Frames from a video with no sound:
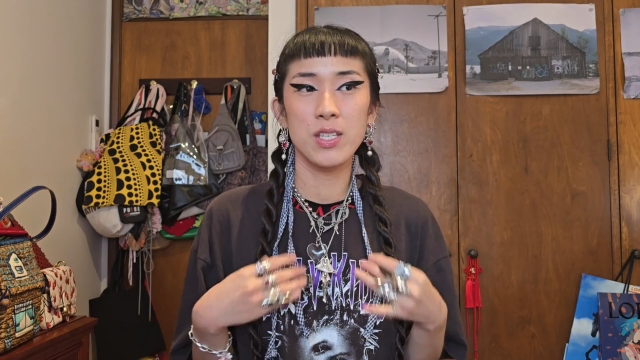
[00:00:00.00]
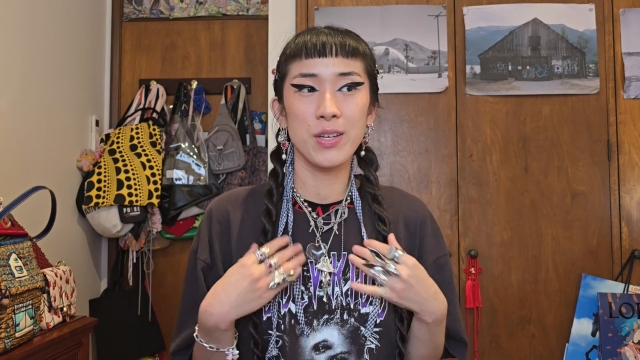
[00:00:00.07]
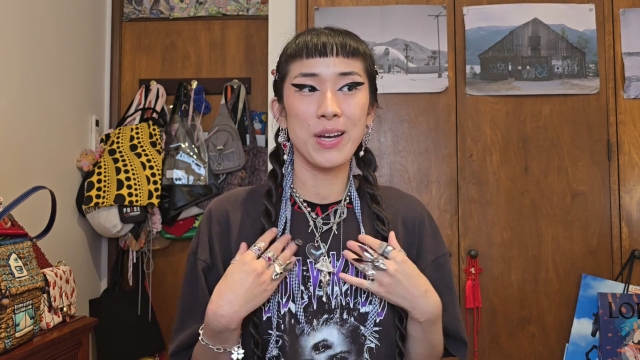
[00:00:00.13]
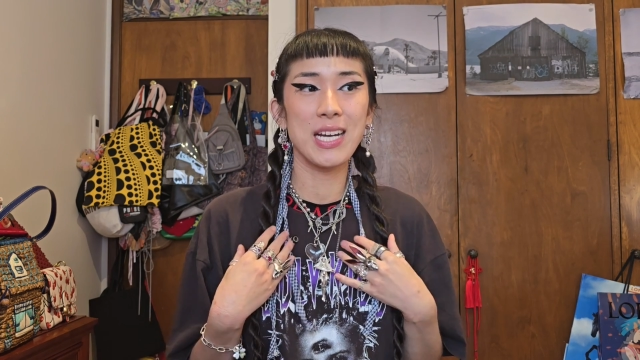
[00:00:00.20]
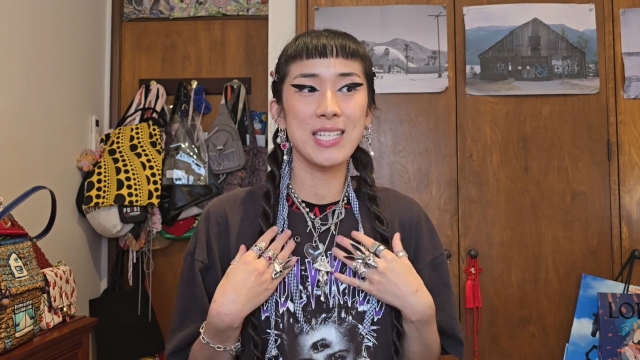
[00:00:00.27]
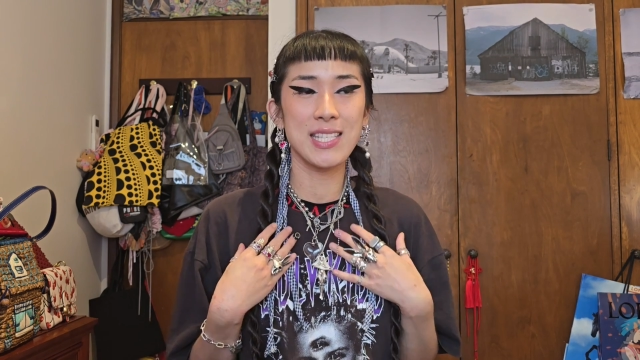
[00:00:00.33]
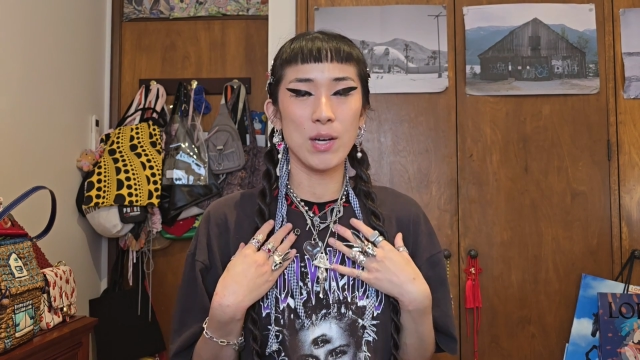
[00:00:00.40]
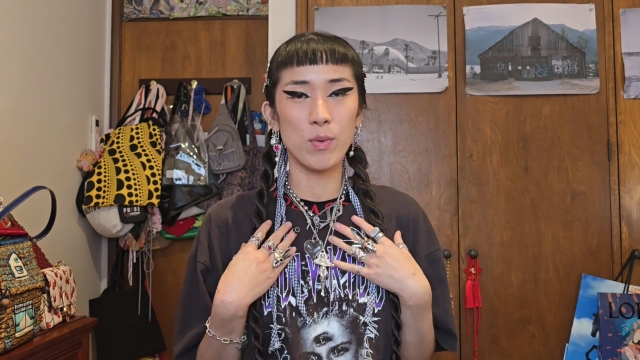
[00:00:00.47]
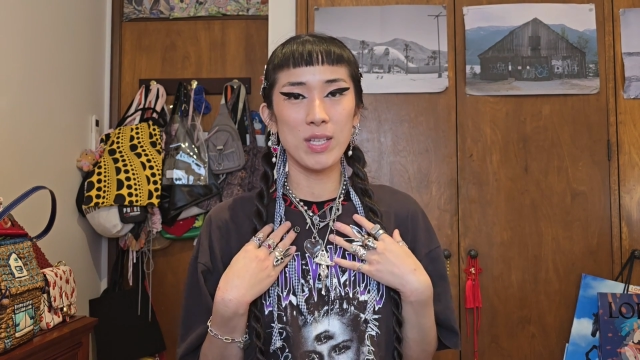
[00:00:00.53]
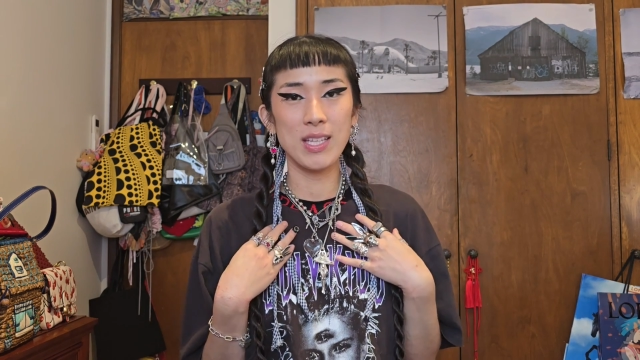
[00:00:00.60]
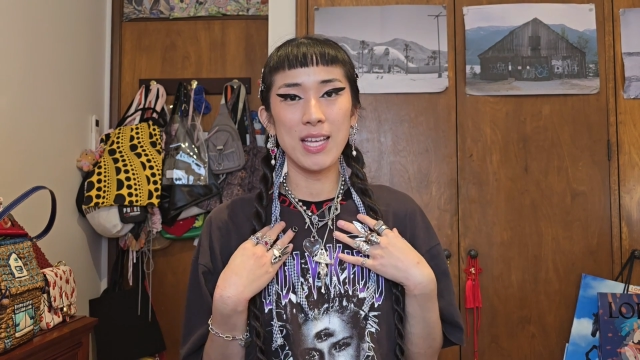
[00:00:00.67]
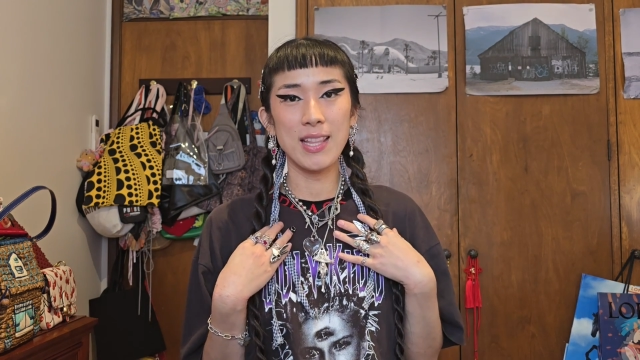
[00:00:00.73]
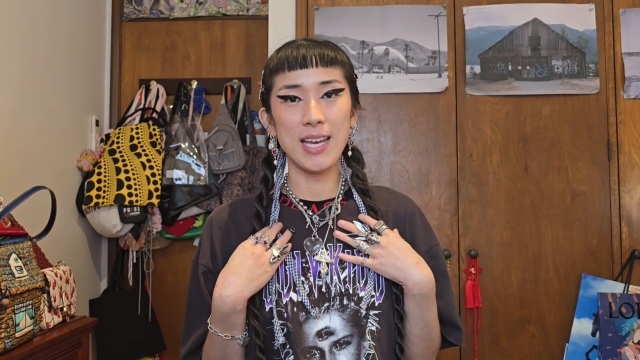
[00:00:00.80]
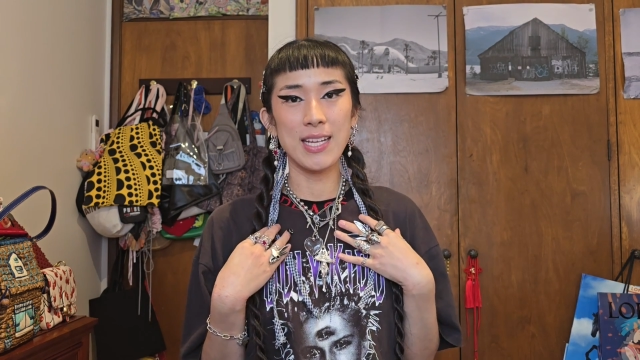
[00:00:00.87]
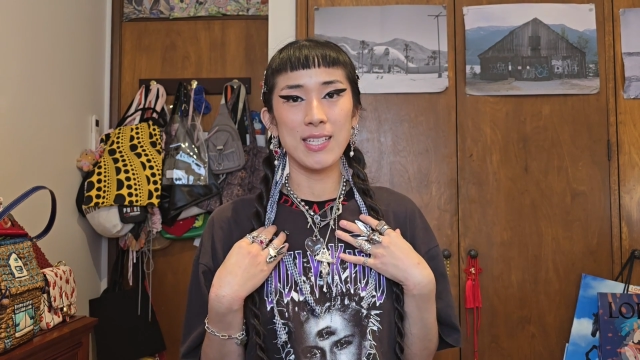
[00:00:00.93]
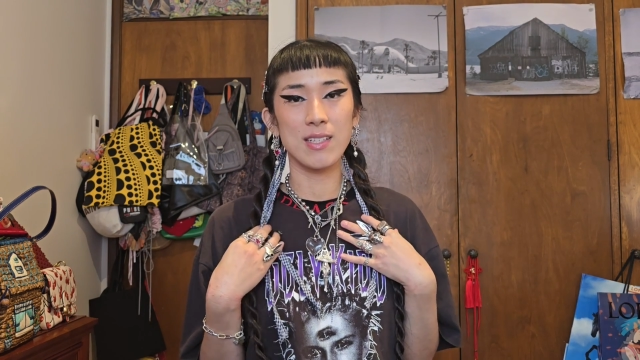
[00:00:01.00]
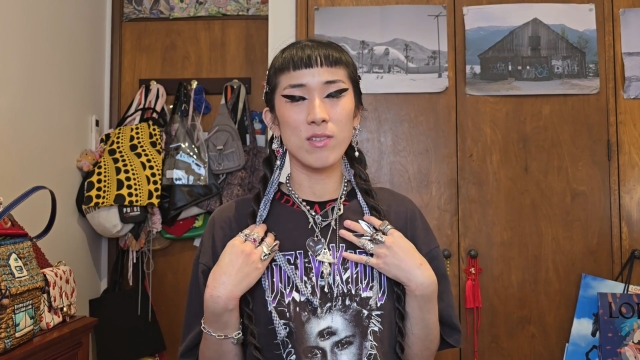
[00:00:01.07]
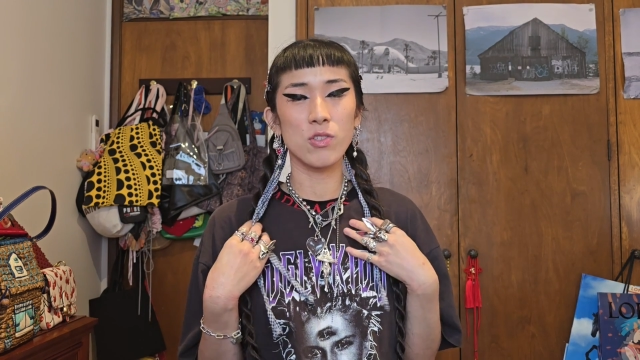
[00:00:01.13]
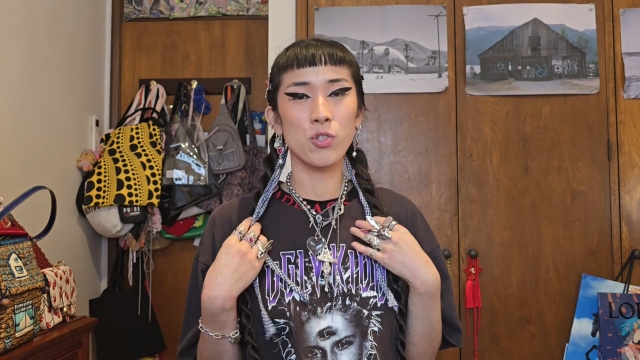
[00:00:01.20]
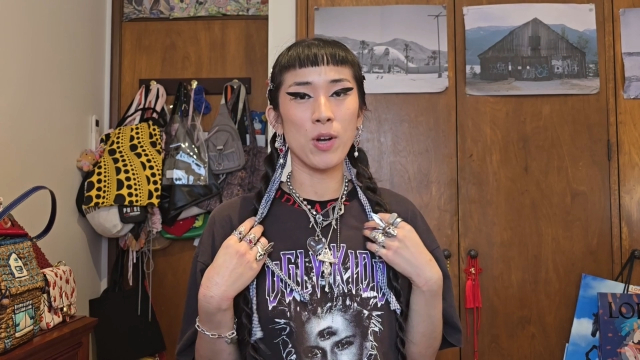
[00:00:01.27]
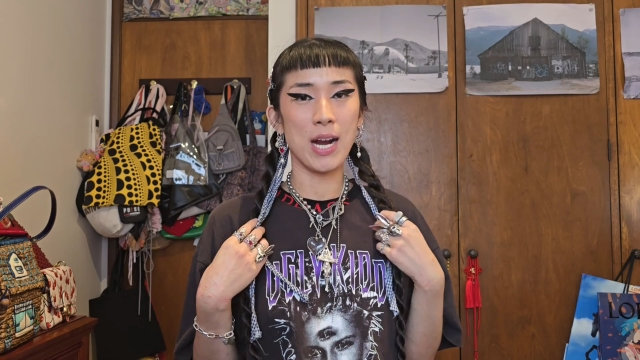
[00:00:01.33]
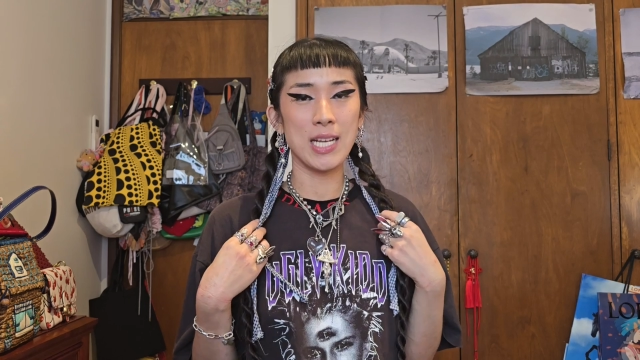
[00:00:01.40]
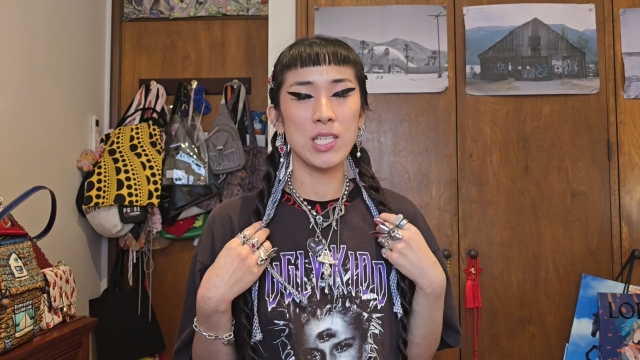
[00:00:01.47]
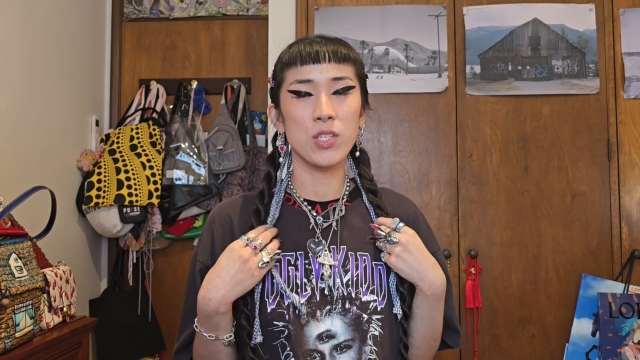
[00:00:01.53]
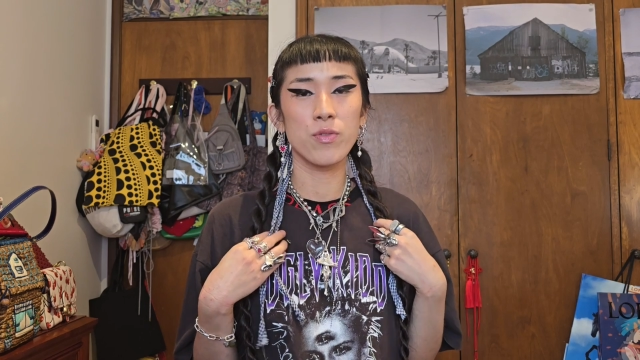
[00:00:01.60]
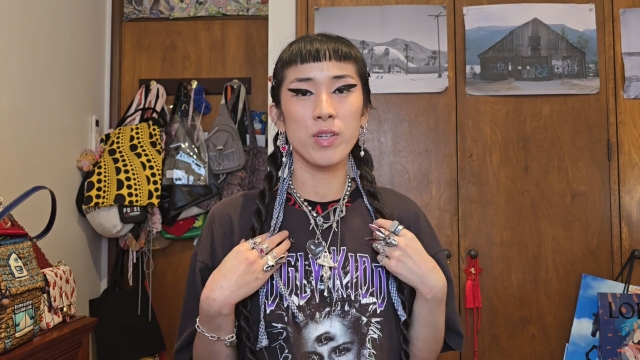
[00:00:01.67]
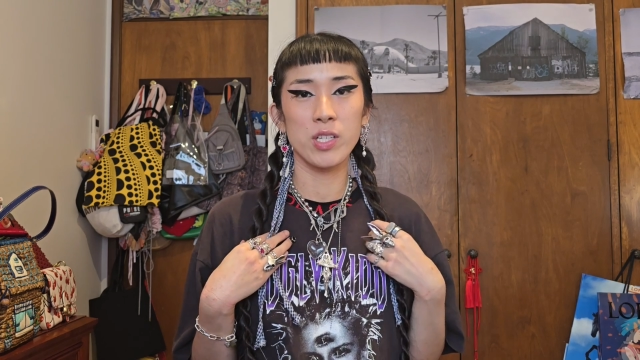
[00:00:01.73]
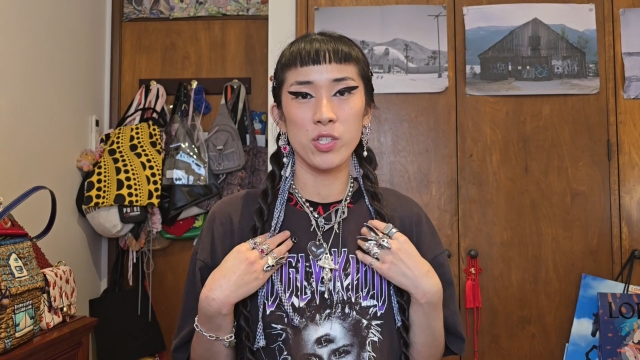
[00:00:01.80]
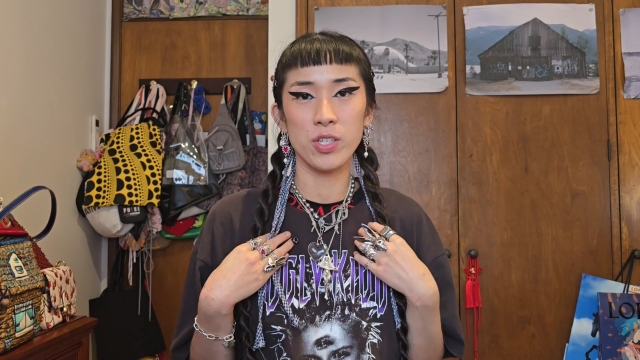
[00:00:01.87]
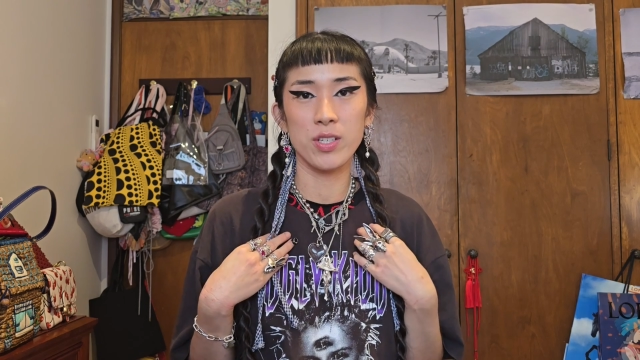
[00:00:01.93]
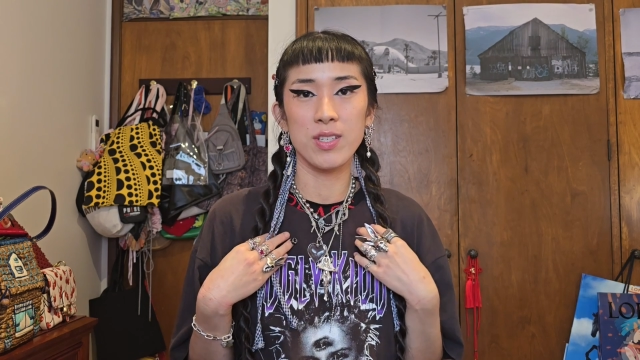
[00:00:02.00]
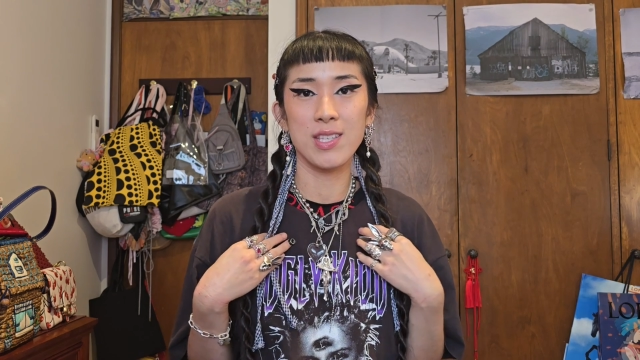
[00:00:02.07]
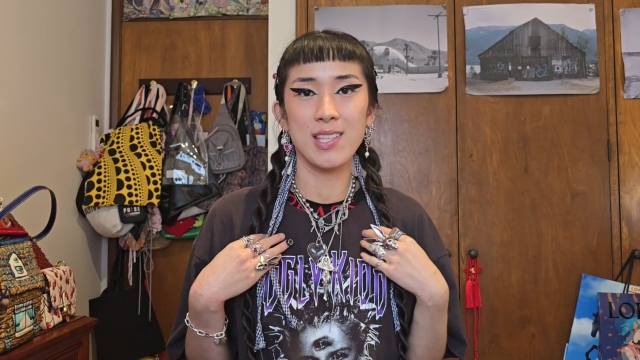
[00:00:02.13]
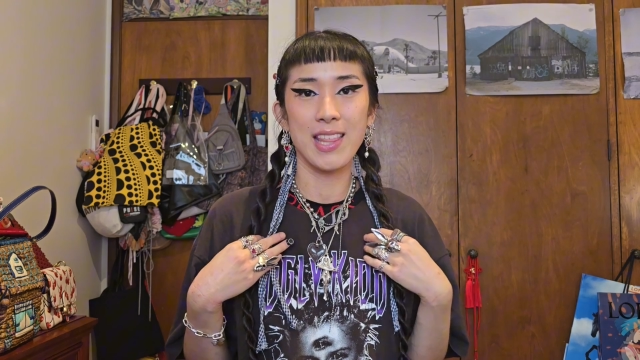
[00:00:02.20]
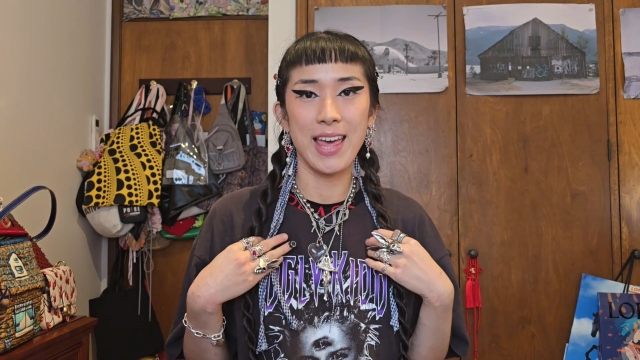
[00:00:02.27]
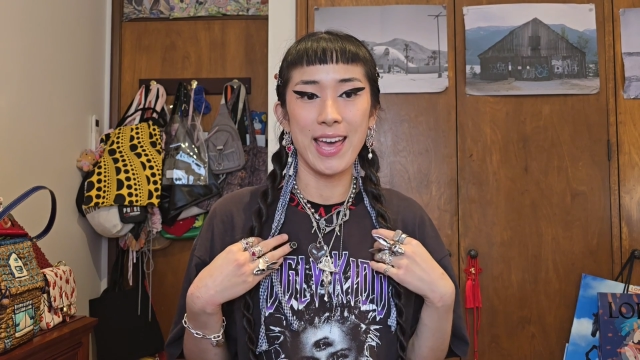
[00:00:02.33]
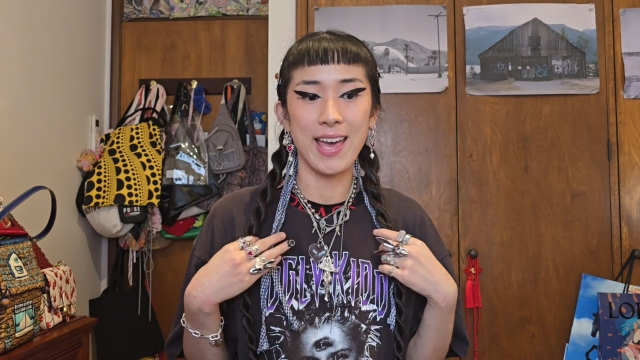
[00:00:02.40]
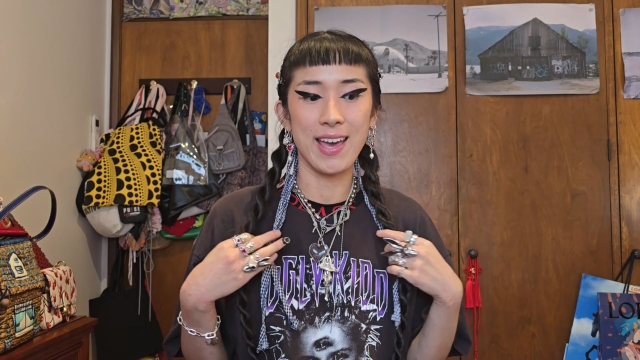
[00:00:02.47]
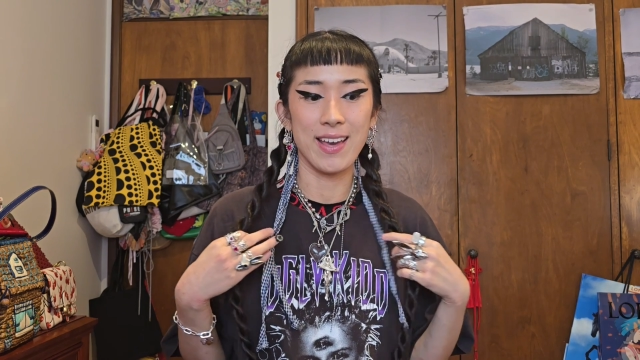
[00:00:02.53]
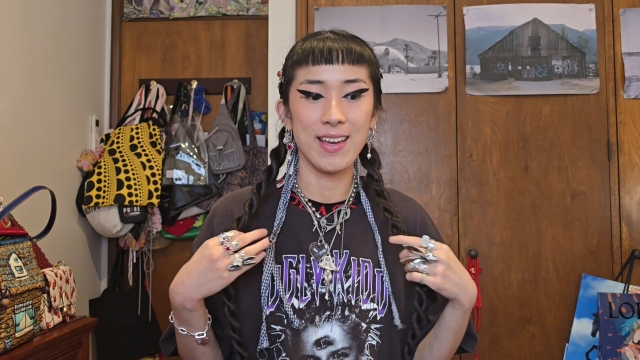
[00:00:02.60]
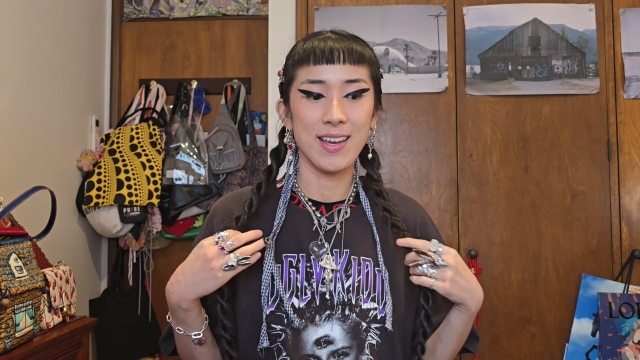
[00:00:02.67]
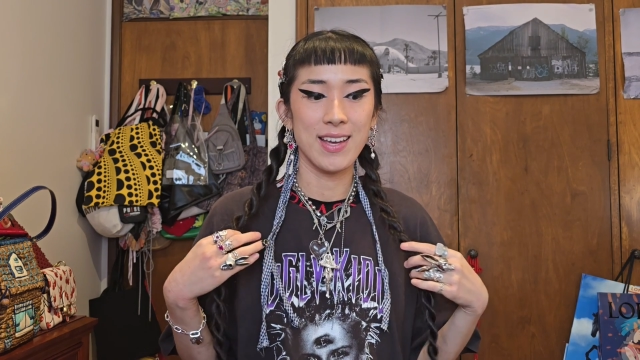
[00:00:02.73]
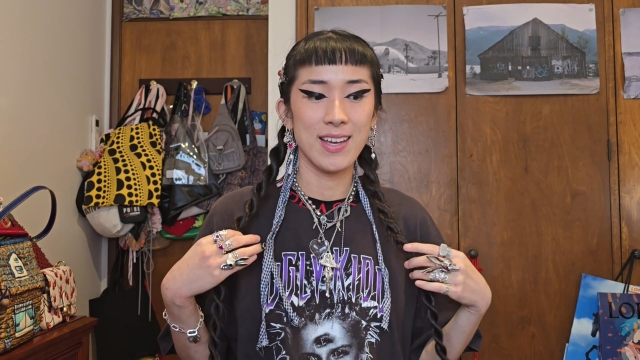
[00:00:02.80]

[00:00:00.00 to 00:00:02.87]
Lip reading: So as someone that like tries to reduce their